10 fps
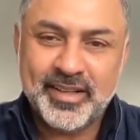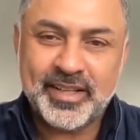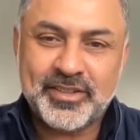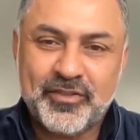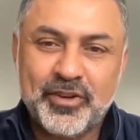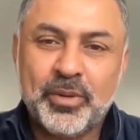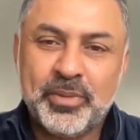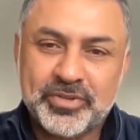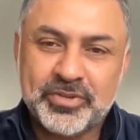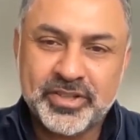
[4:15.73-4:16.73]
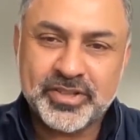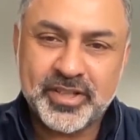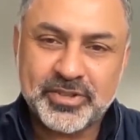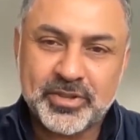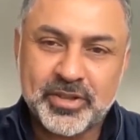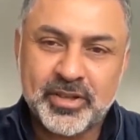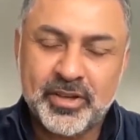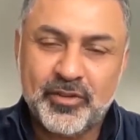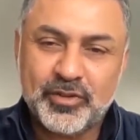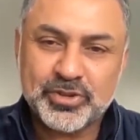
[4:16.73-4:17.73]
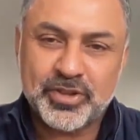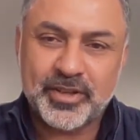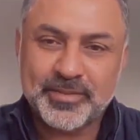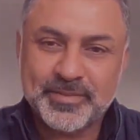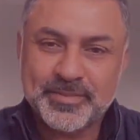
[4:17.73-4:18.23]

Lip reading: that's a phenomenal tradition that should continue for sure.